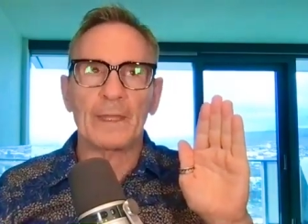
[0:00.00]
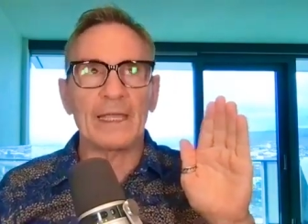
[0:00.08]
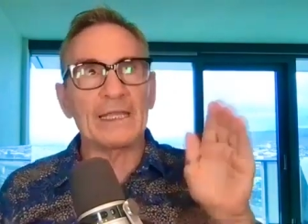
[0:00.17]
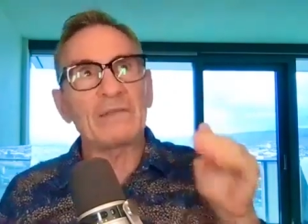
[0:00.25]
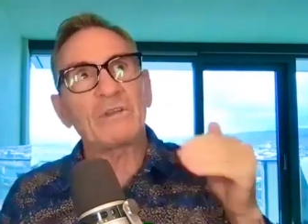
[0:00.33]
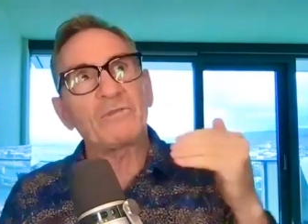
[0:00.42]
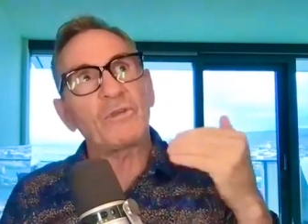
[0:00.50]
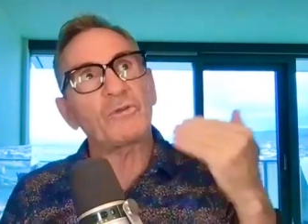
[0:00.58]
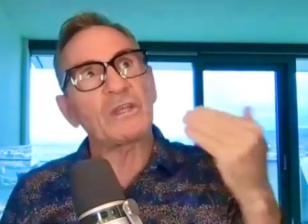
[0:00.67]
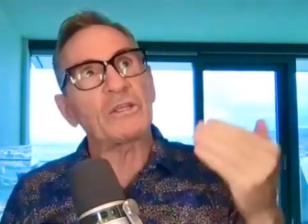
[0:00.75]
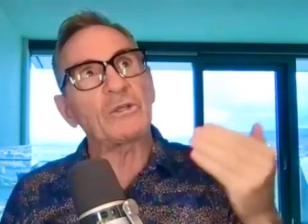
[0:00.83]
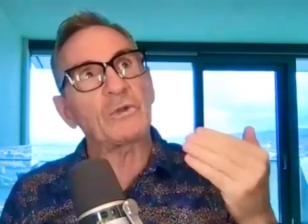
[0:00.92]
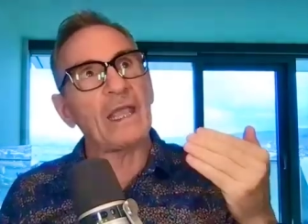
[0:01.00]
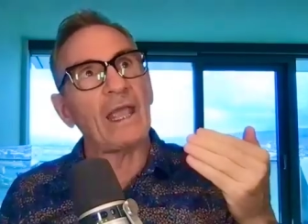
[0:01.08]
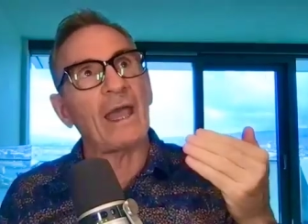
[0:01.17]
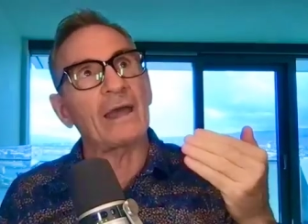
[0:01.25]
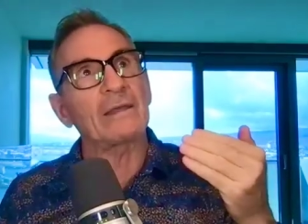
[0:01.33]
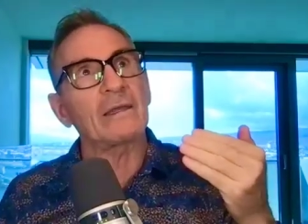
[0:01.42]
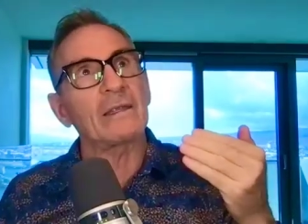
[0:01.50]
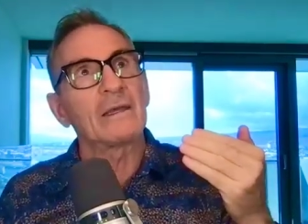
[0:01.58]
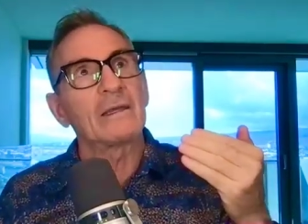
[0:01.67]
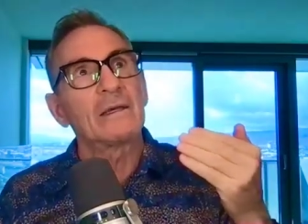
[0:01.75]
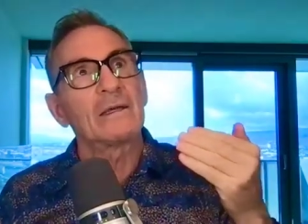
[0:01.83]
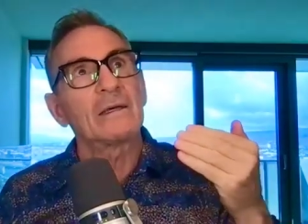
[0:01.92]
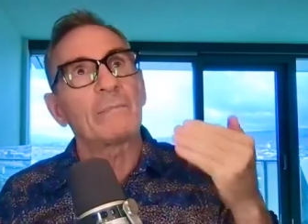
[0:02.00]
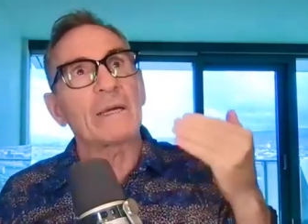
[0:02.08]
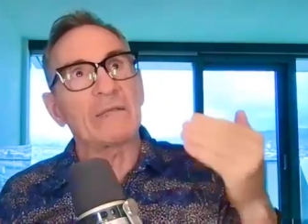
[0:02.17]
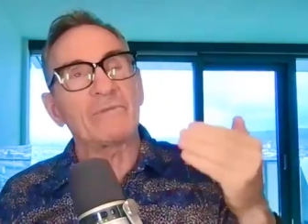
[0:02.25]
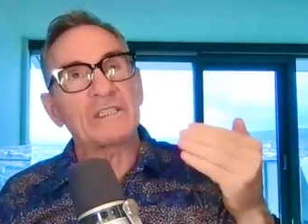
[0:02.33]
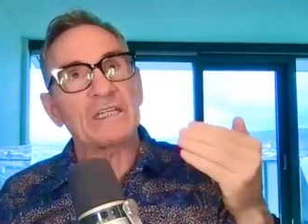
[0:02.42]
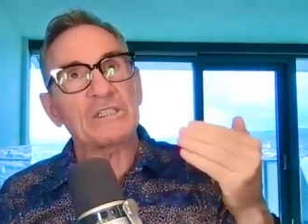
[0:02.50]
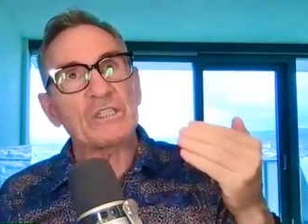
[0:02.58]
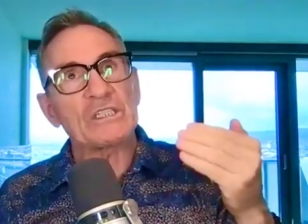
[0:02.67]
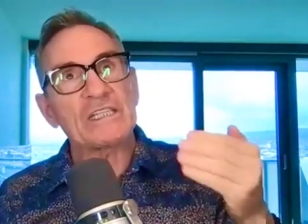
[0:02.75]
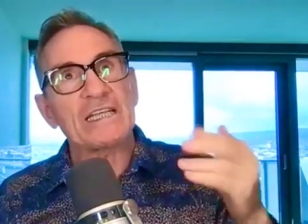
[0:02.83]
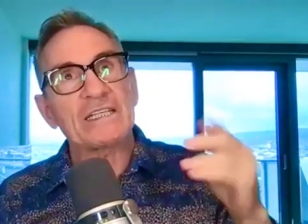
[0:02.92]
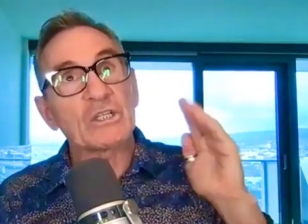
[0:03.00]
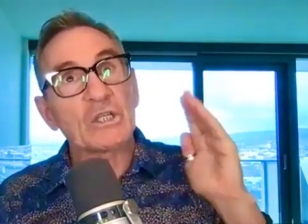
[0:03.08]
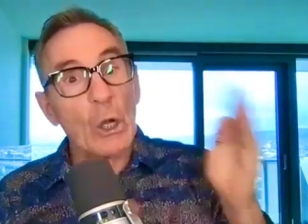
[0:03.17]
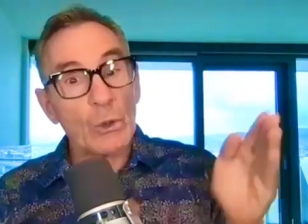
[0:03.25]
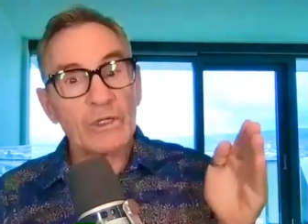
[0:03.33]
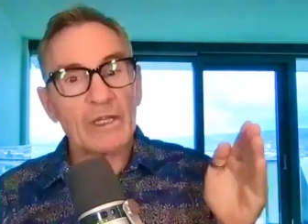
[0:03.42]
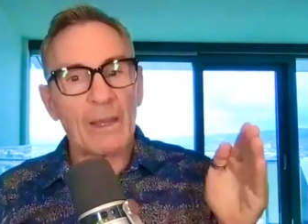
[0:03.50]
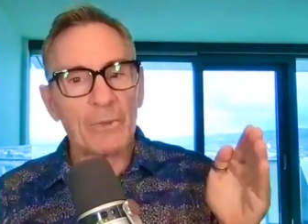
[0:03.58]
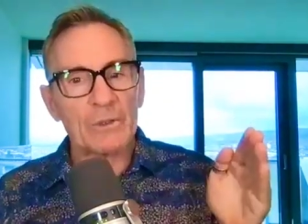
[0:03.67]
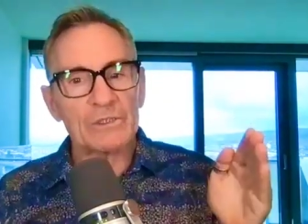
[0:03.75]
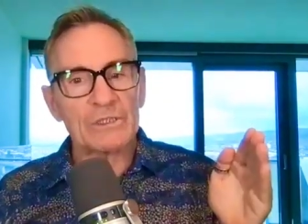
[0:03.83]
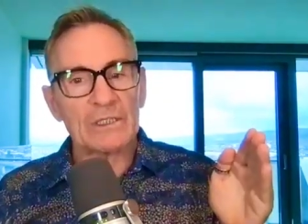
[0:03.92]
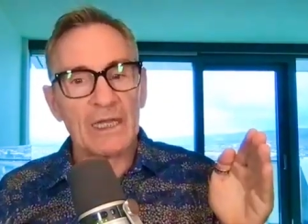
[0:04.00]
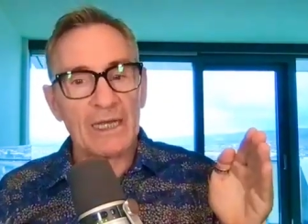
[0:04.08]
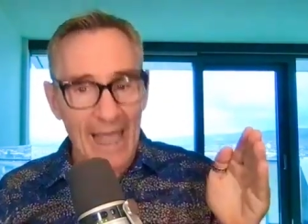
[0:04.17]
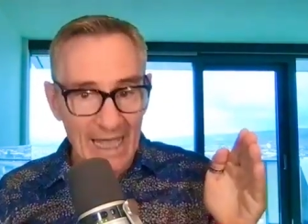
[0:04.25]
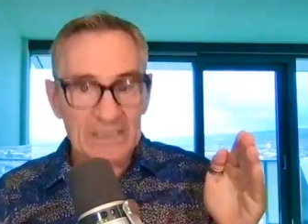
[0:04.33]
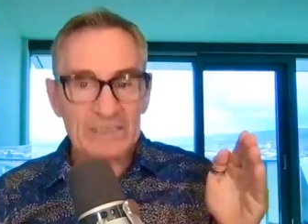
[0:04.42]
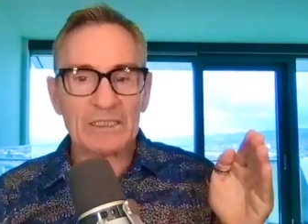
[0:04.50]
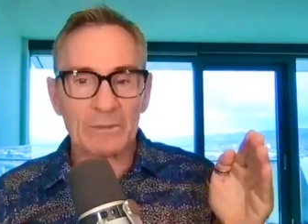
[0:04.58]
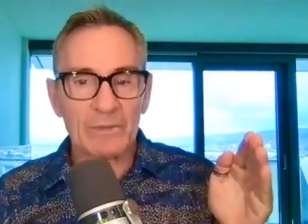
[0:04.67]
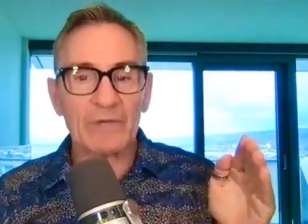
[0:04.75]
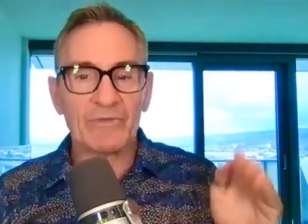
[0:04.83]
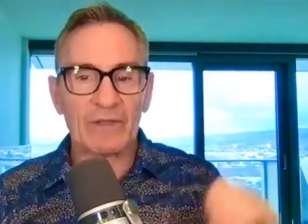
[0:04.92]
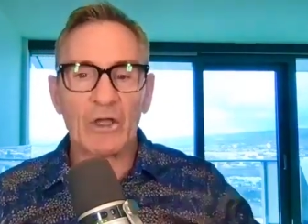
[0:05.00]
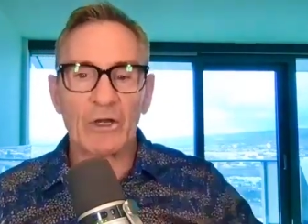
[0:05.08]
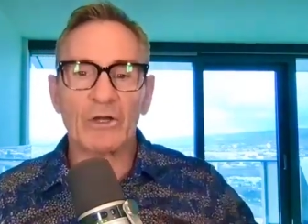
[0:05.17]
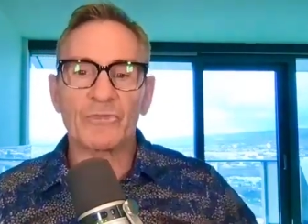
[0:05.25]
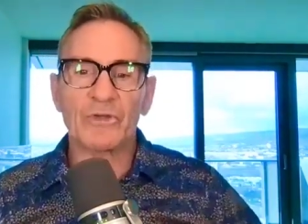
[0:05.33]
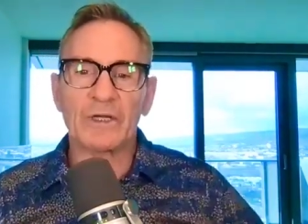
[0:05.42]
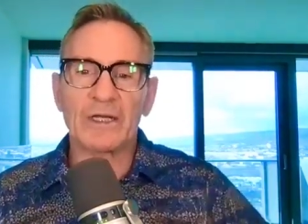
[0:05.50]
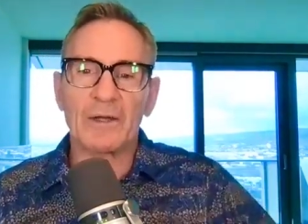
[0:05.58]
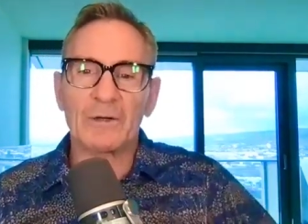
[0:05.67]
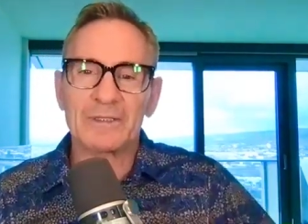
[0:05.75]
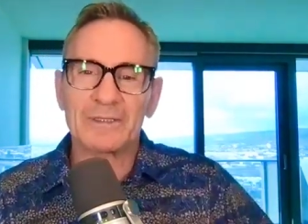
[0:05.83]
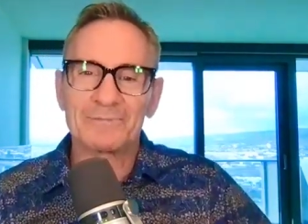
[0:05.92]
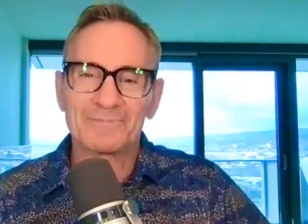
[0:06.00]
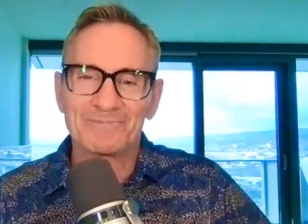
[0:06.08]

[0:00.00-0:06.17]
And even if you think you can, my invitation is then to go to that person and ask them if they've got it all figured out.